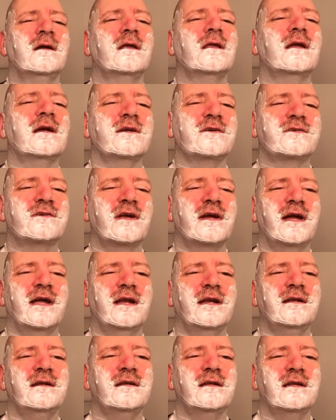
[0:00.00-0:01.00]
they
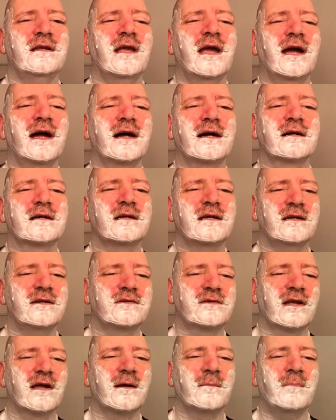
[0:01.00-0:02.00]
said, yeah,
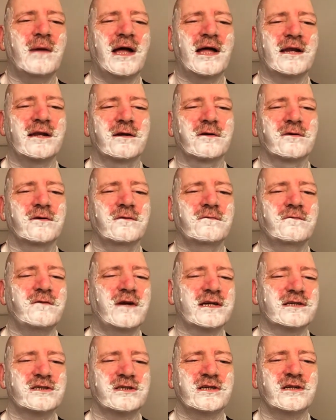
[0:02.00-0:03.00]
he's got a bad ear
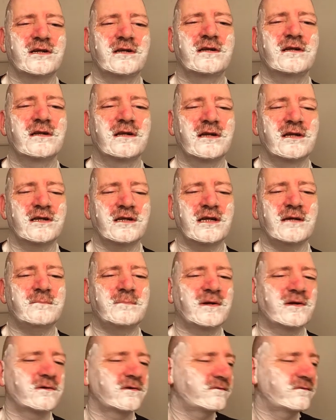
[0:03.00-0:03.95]
infection, a deep ear